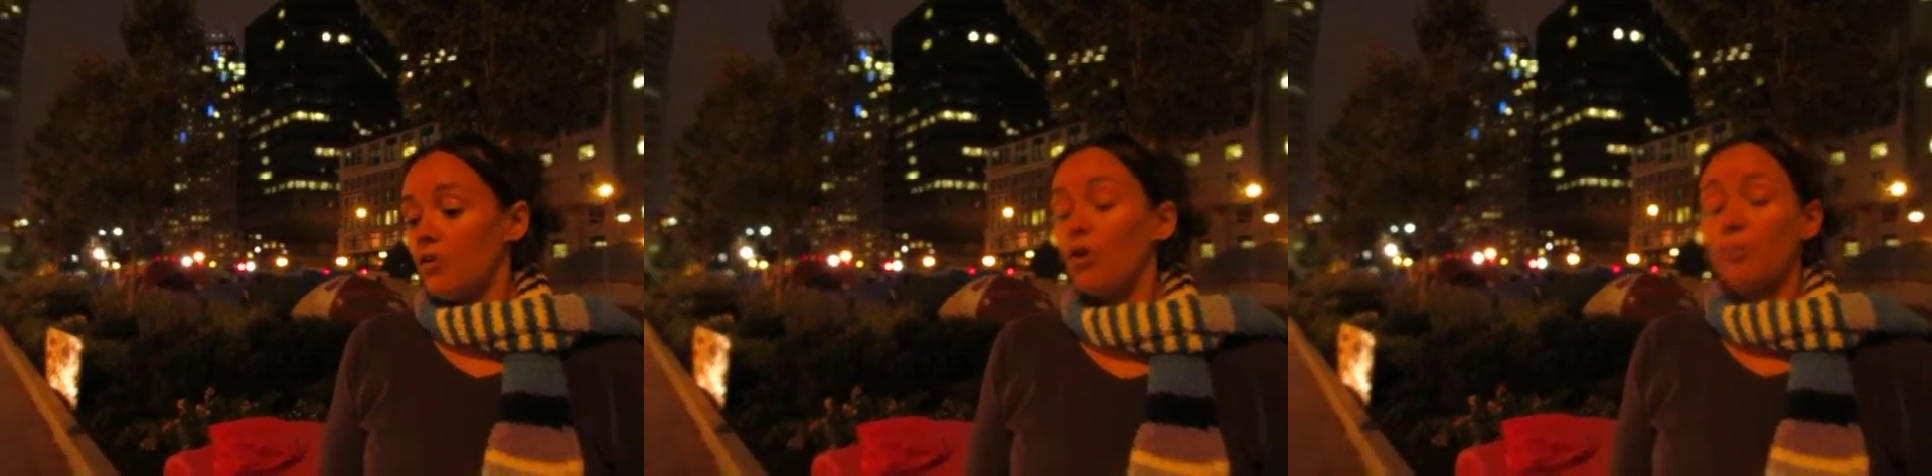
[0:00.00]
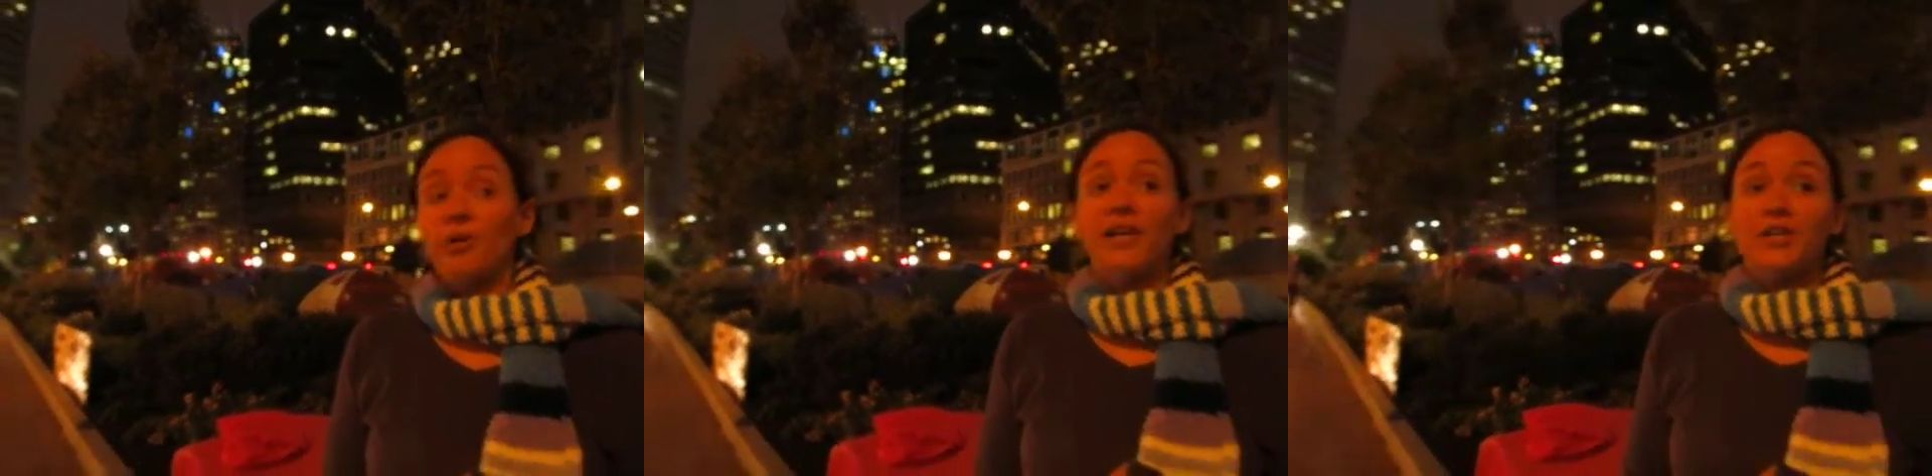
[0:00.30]

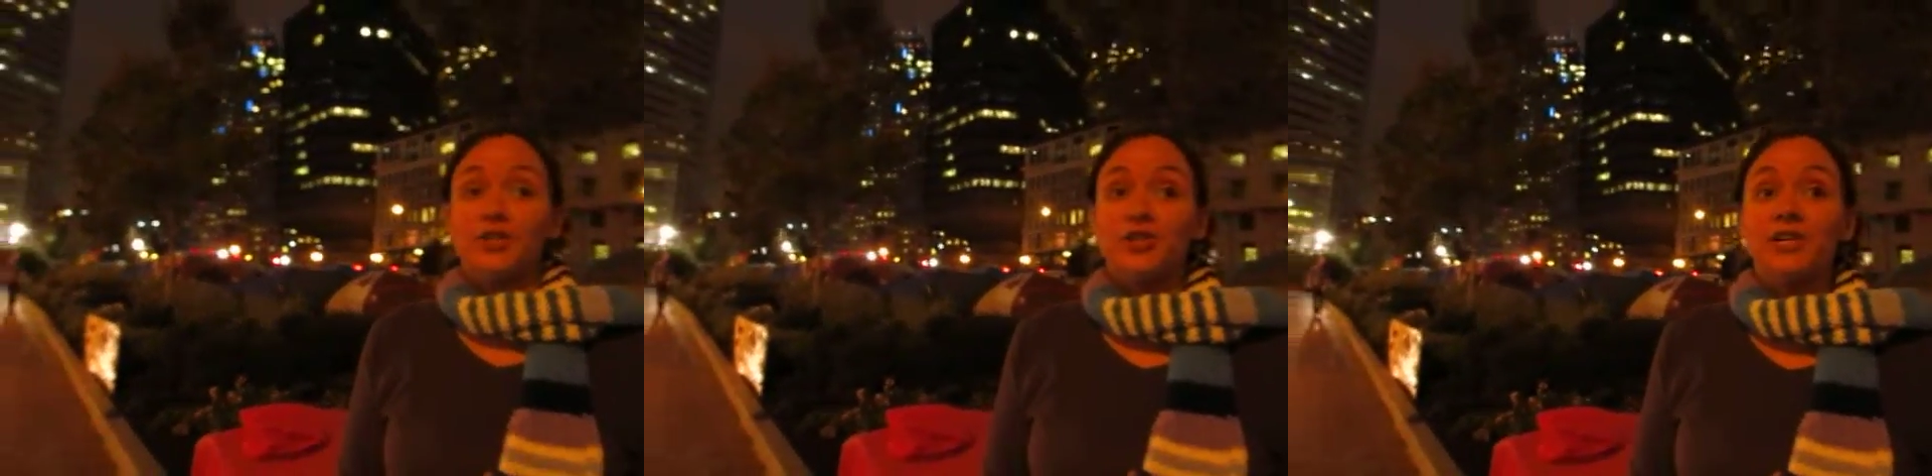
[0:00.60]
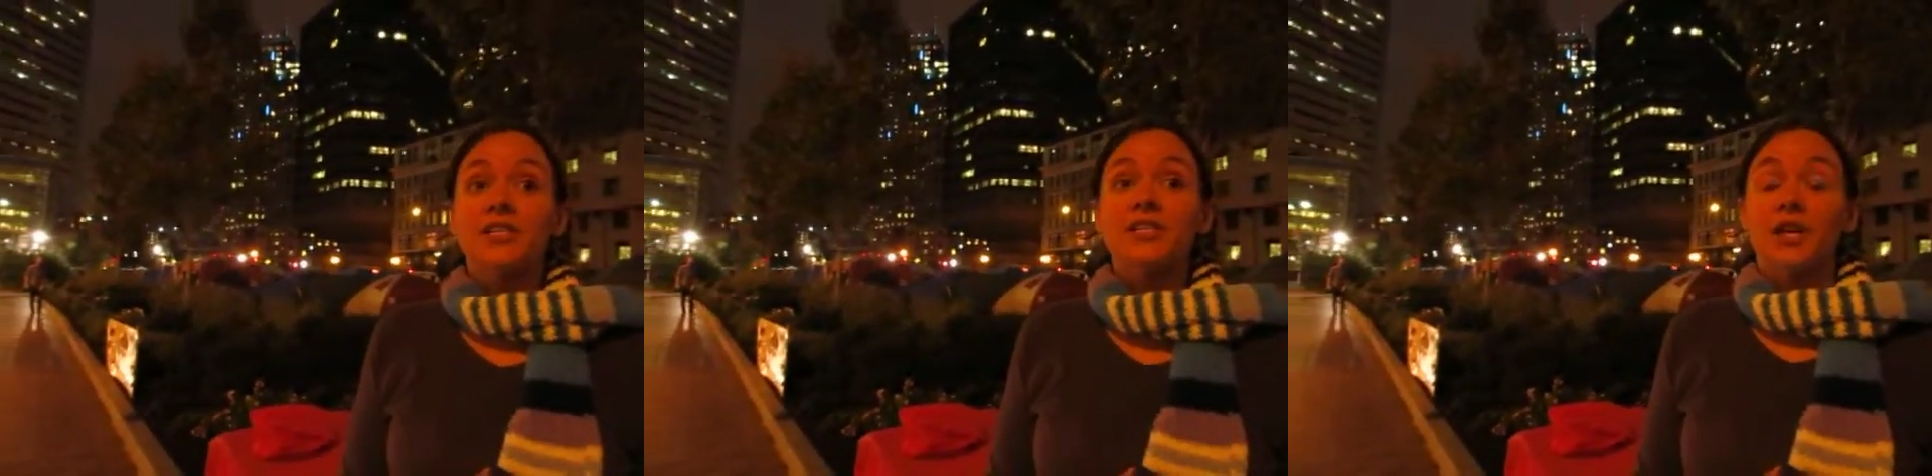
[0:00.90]
corporate
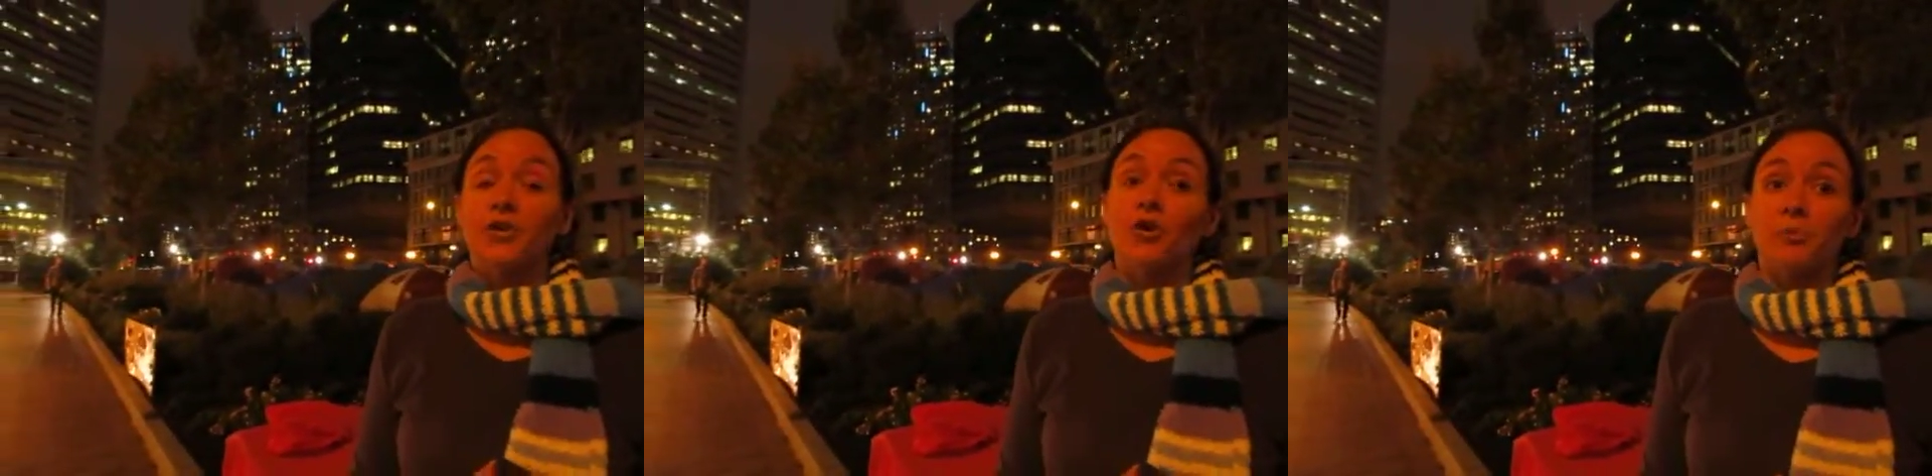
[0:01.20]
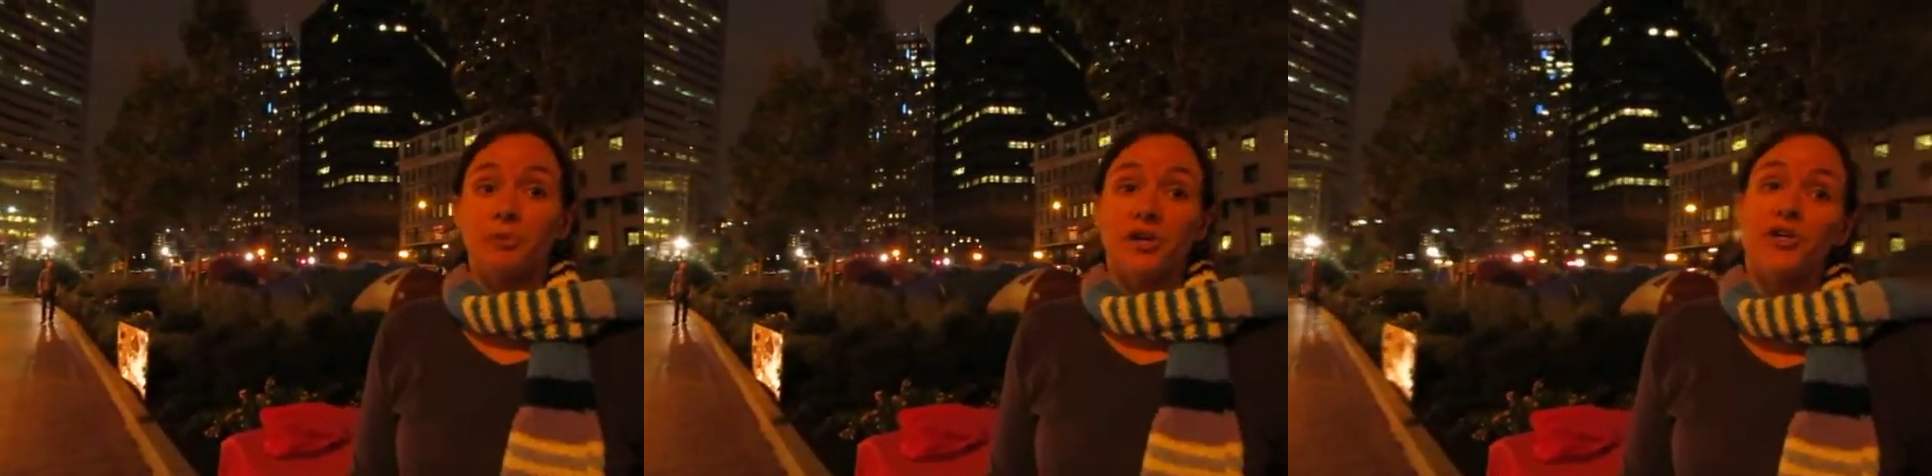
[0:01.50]
interests and
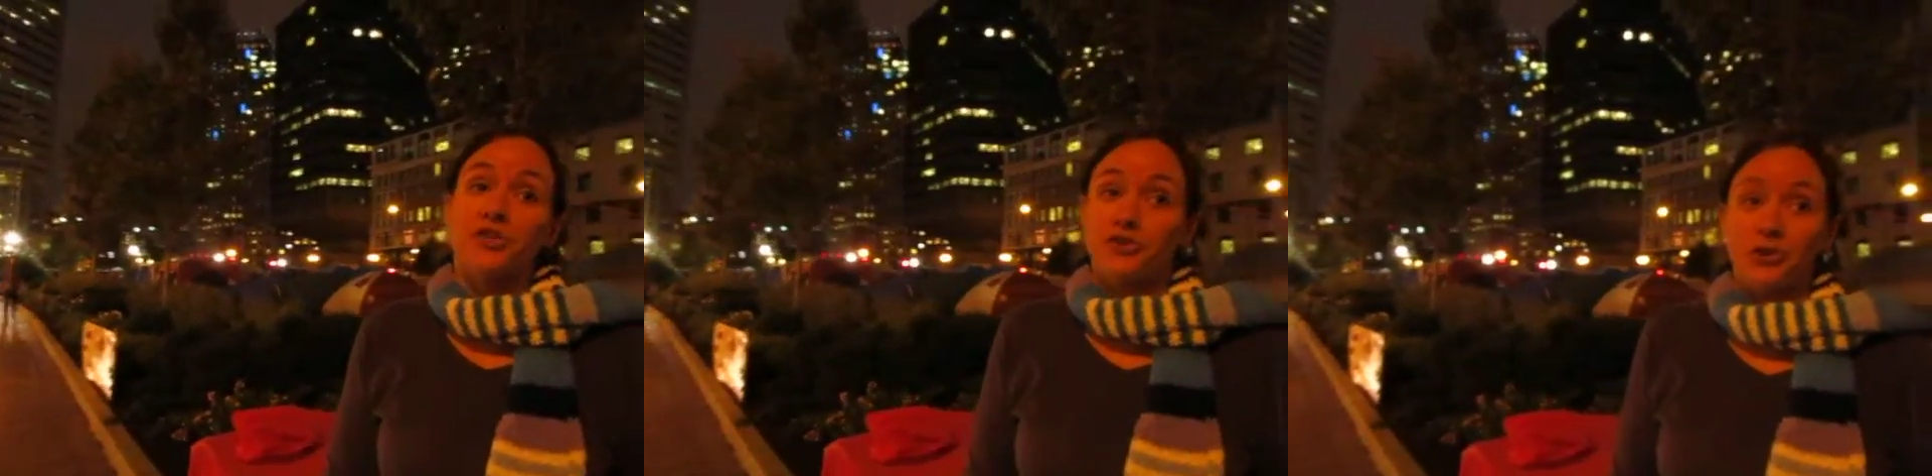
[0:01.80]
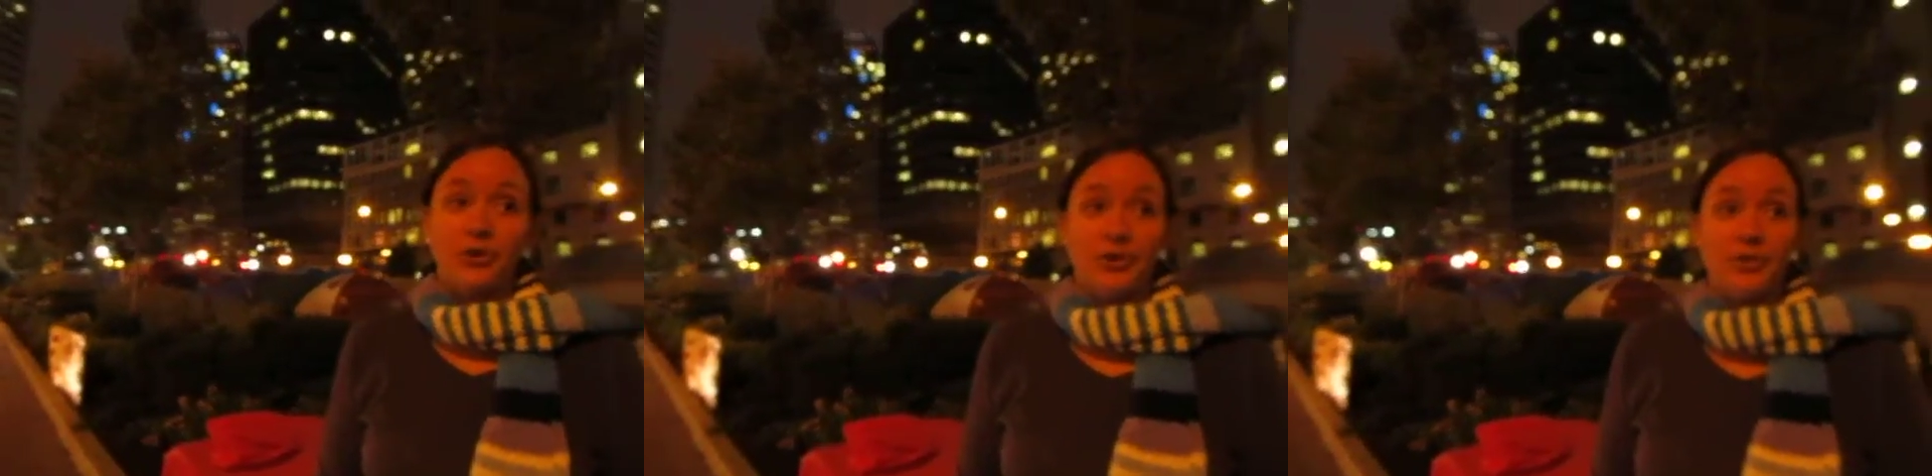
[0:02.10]
corporate
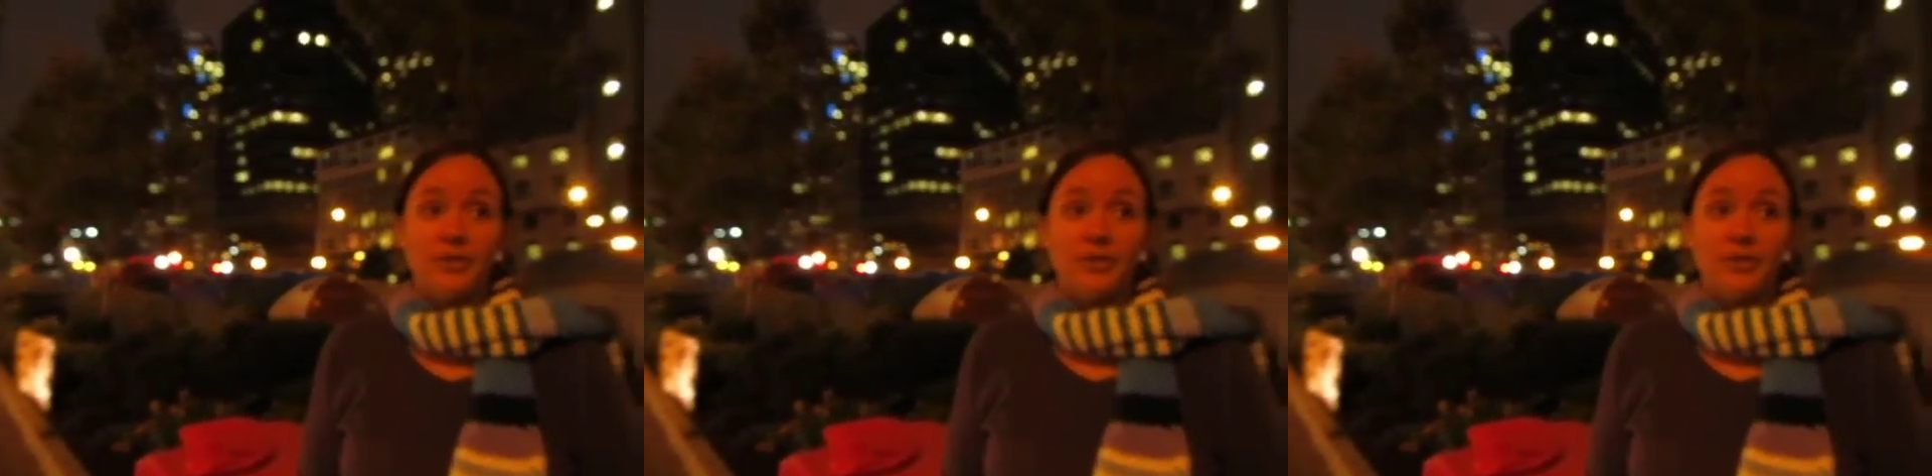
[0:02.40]
control.